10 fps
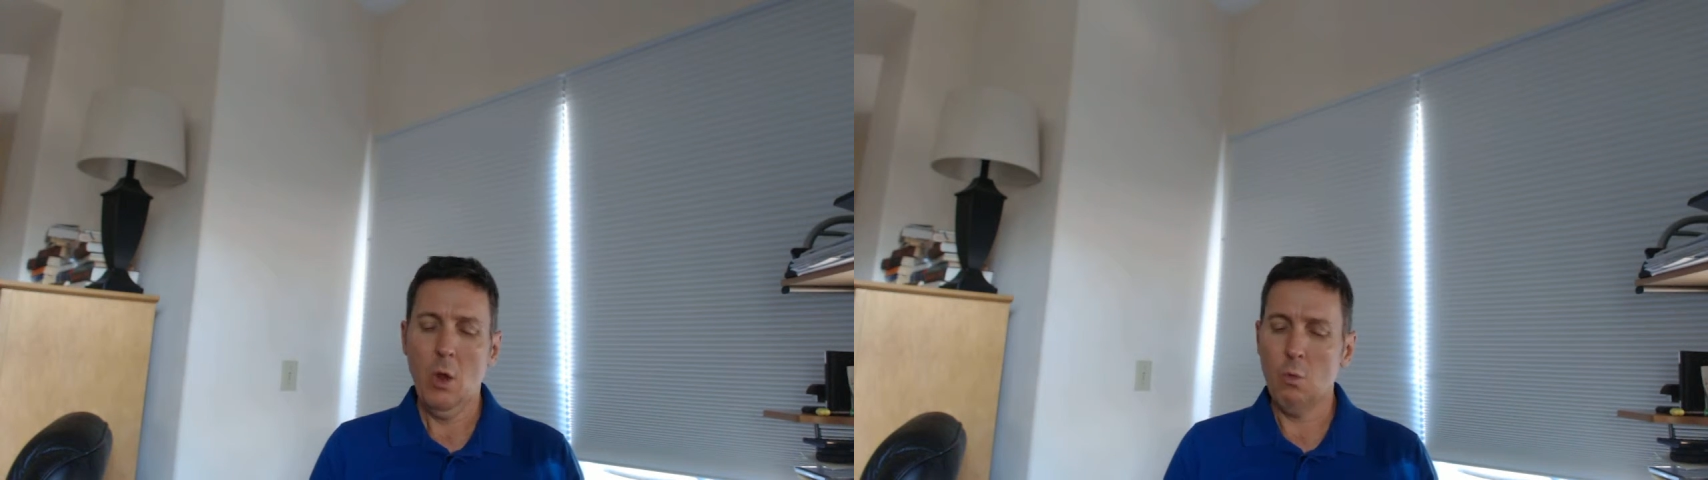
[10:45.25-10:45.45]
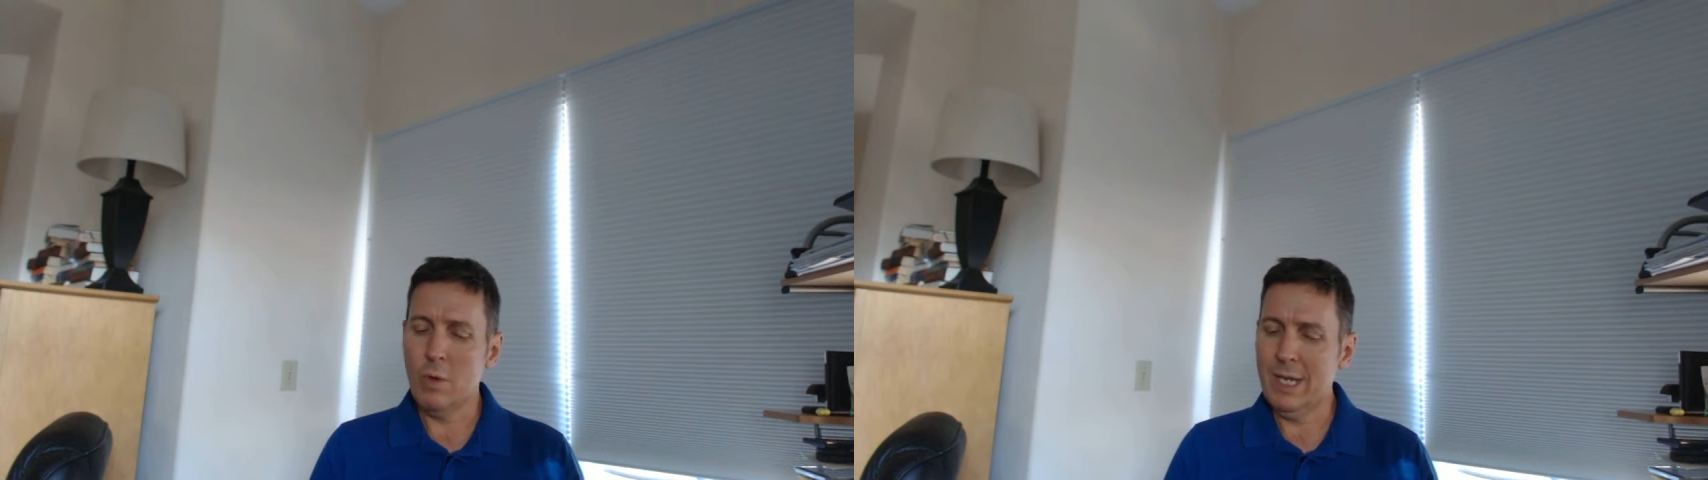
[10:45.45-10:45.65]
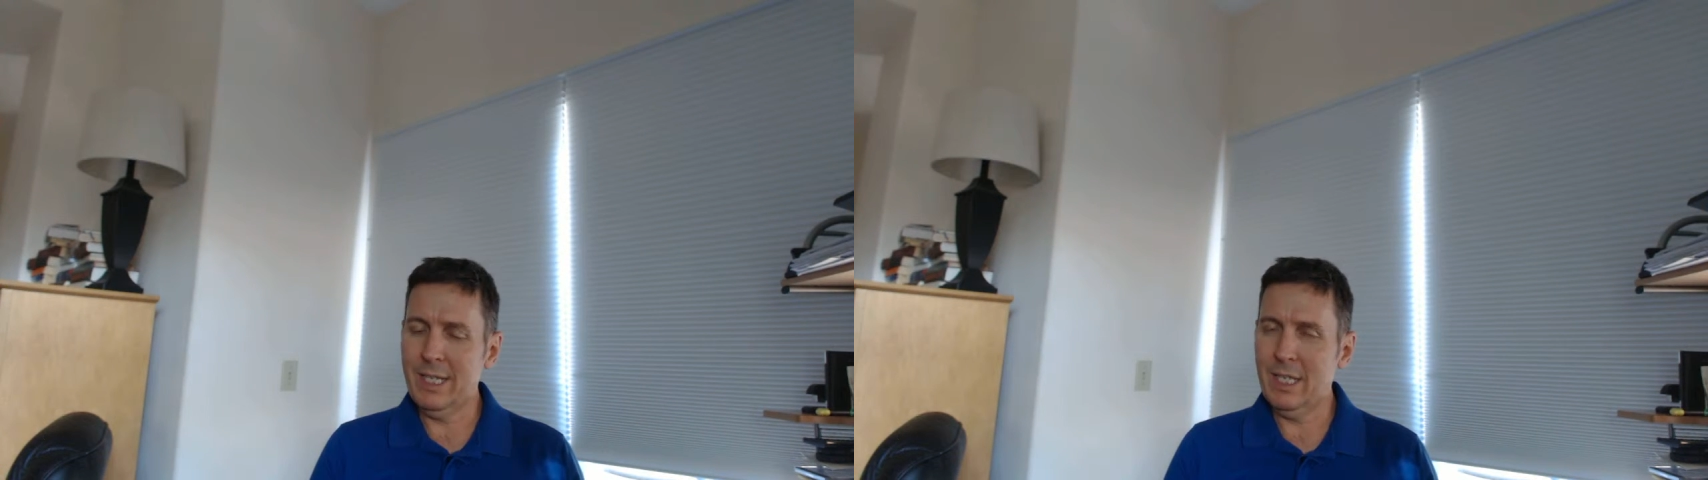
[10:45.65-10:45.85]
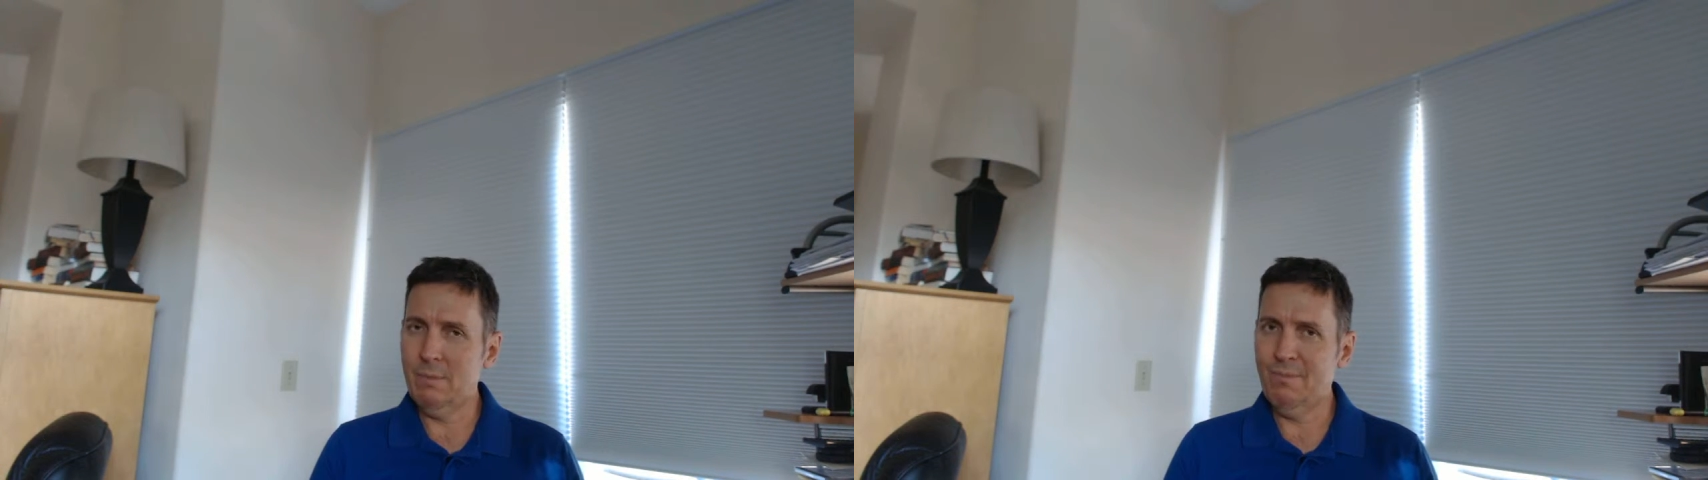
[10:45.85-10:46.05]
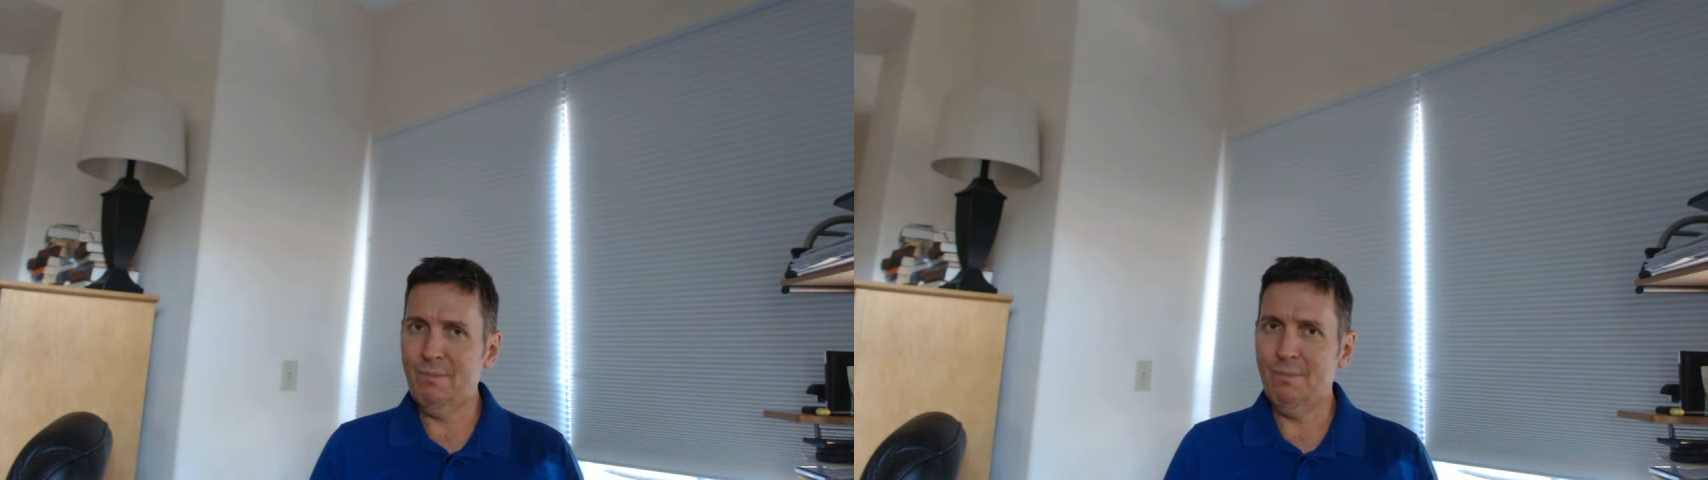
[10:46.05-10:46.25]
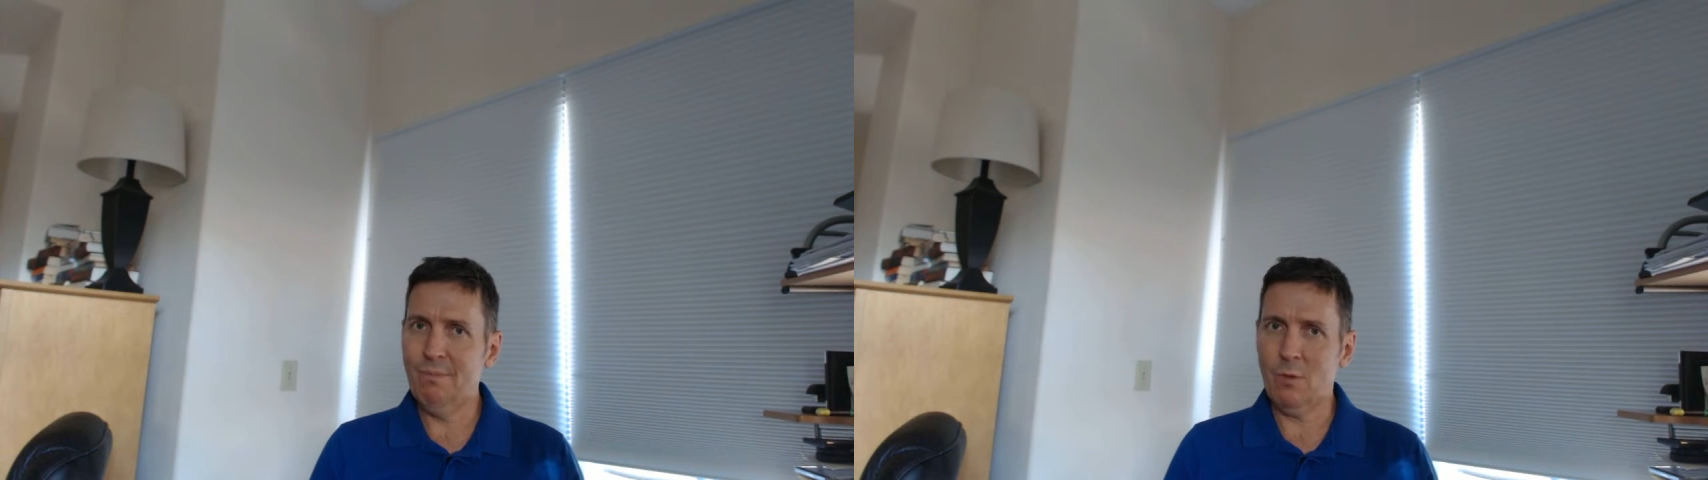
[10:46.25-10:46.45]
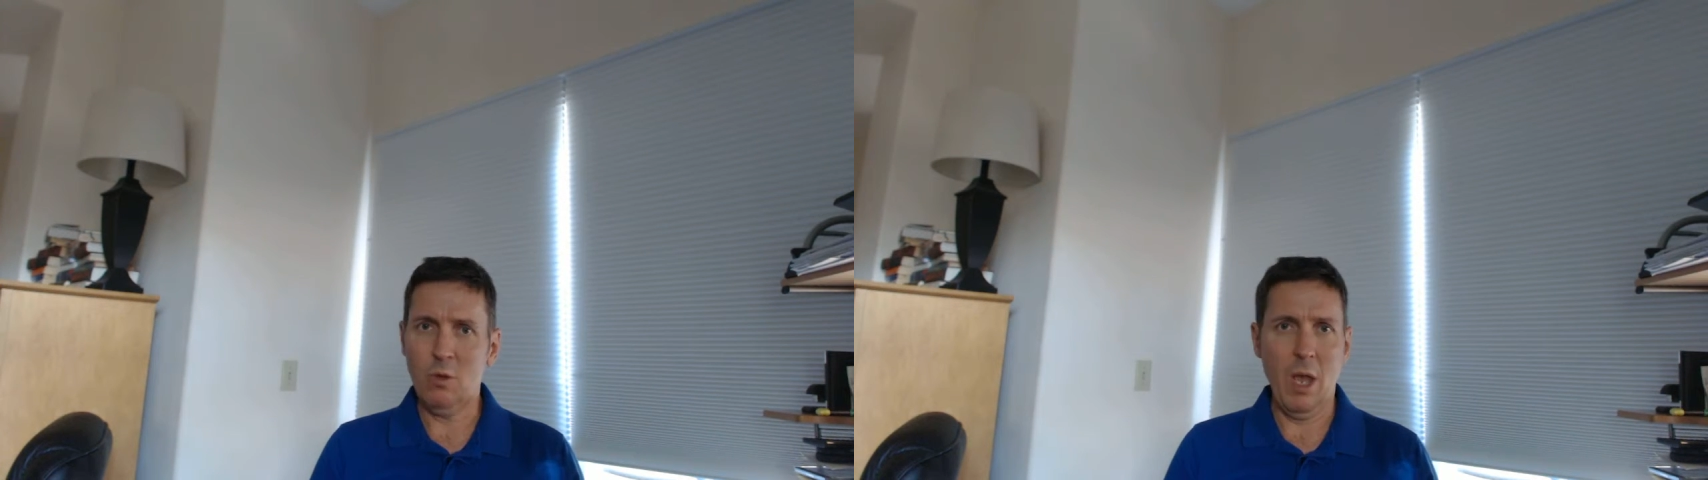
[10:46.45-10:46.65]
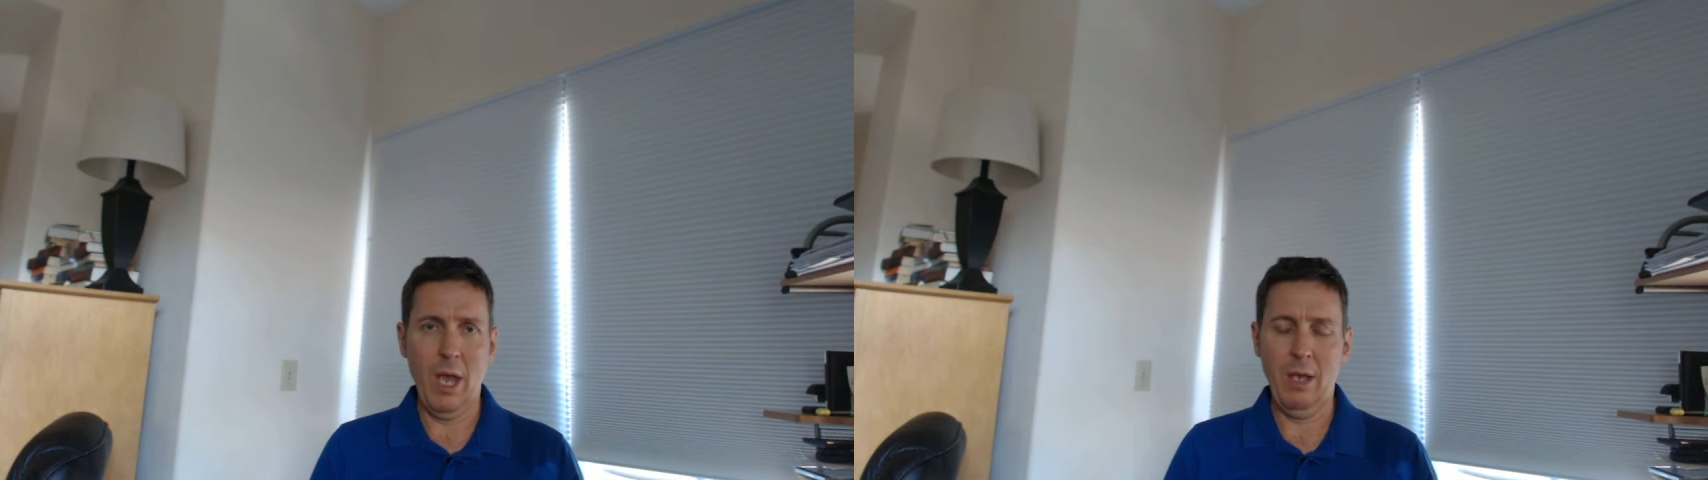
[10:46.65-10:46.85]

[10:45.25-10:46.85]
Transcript: business can take this